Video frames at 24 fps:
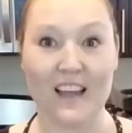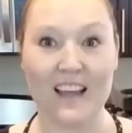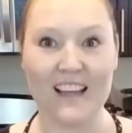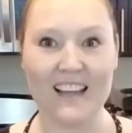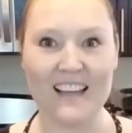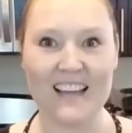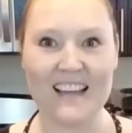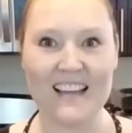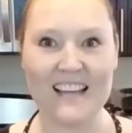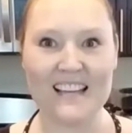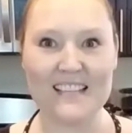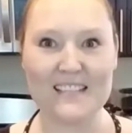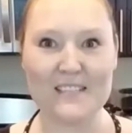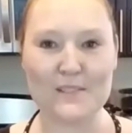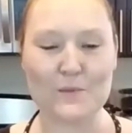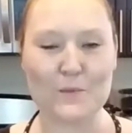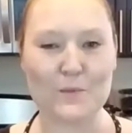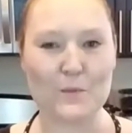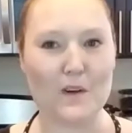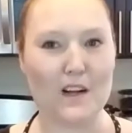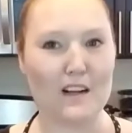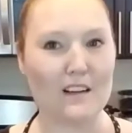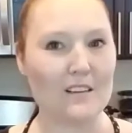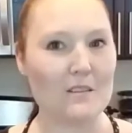Hi guys,
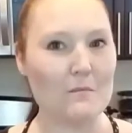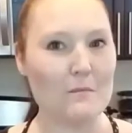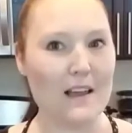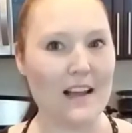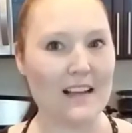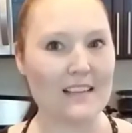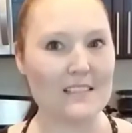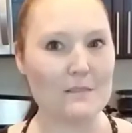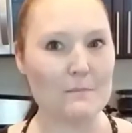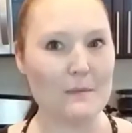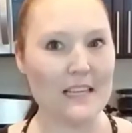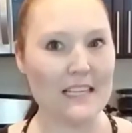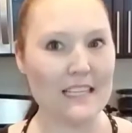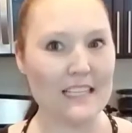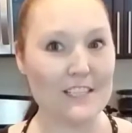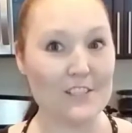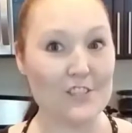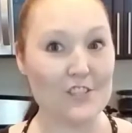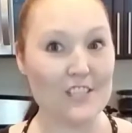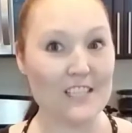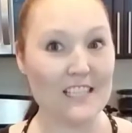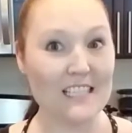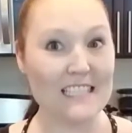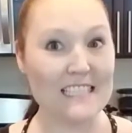welcome back to my
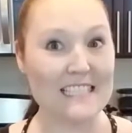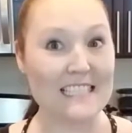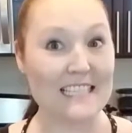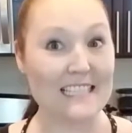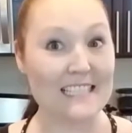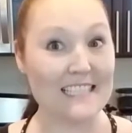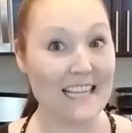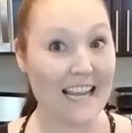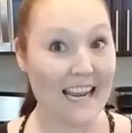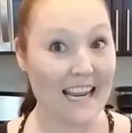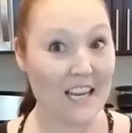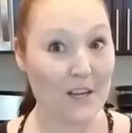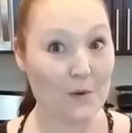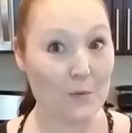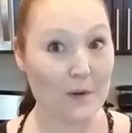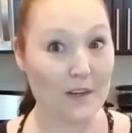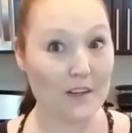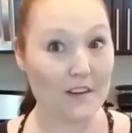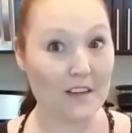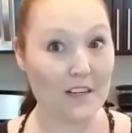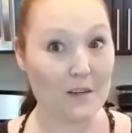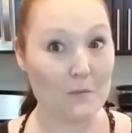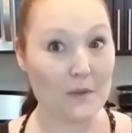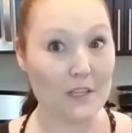kitchen. Today we are
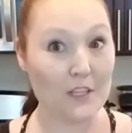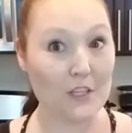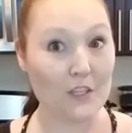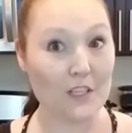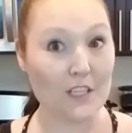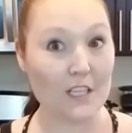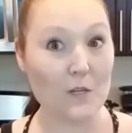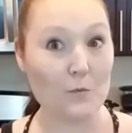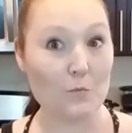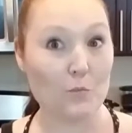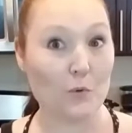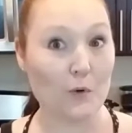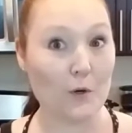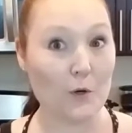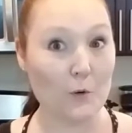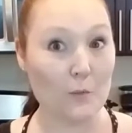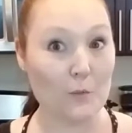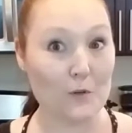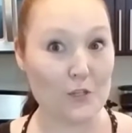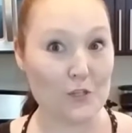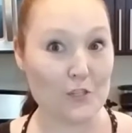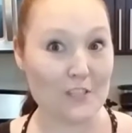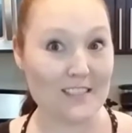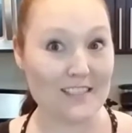going to be cooking
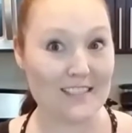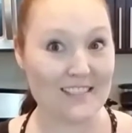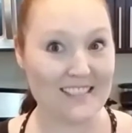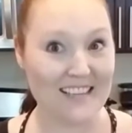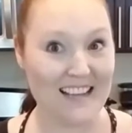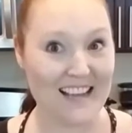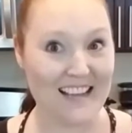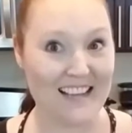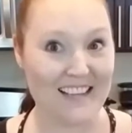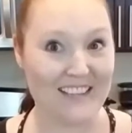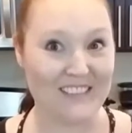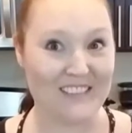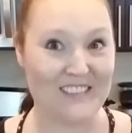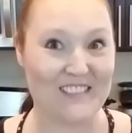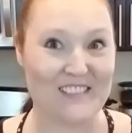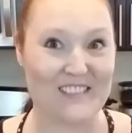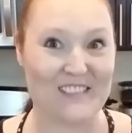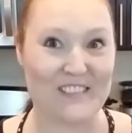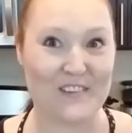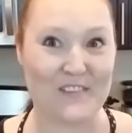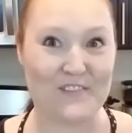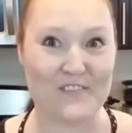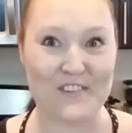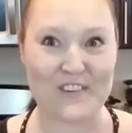Prohibition style.
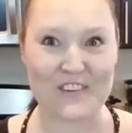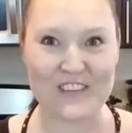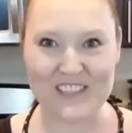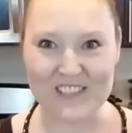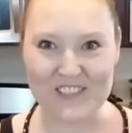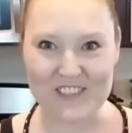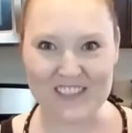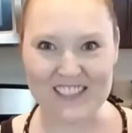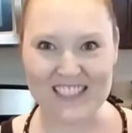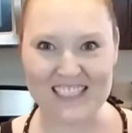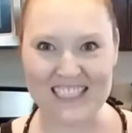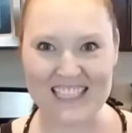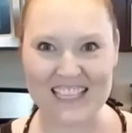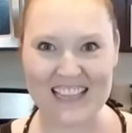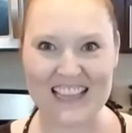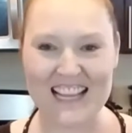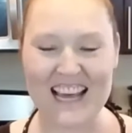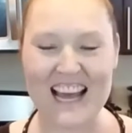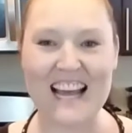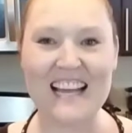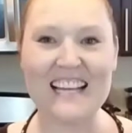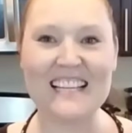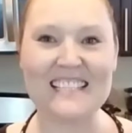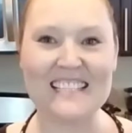So if you're interested in
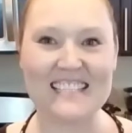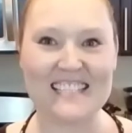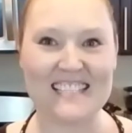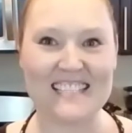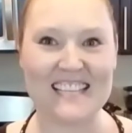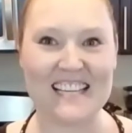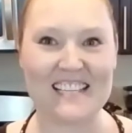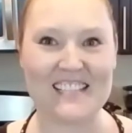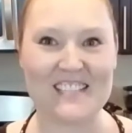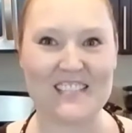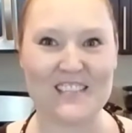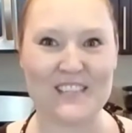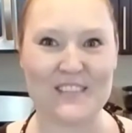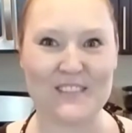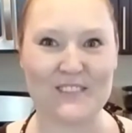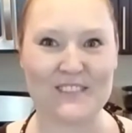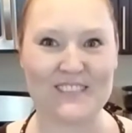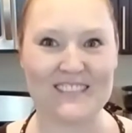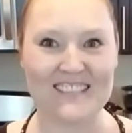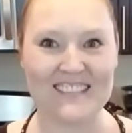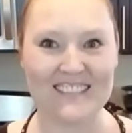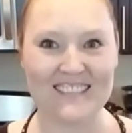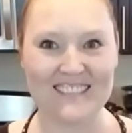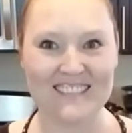that, stay
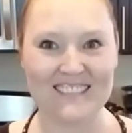tuned.